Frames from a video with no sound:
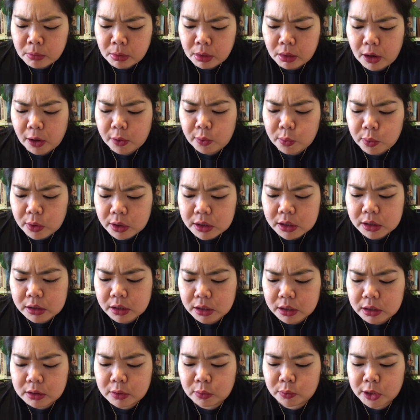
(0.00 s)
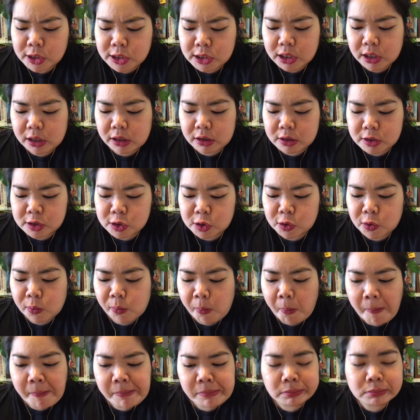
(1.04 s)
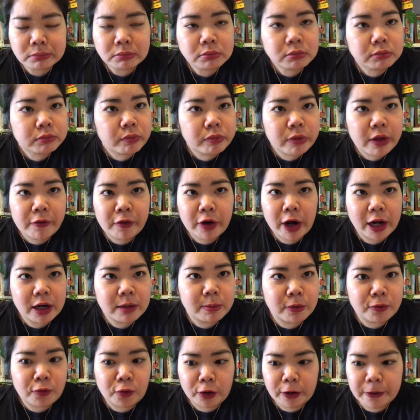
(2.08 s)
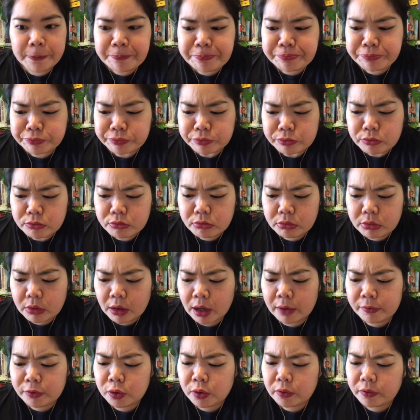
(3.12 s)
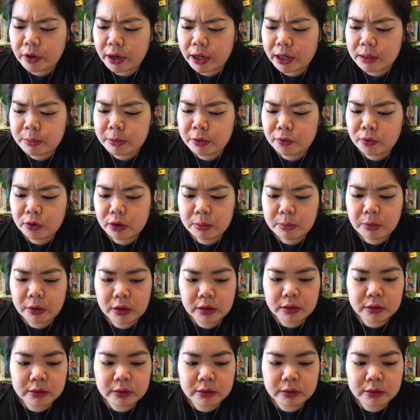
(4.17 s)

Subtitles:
I really like the rice cake in the soup. Never had it before. Have you ever had it before, Bart?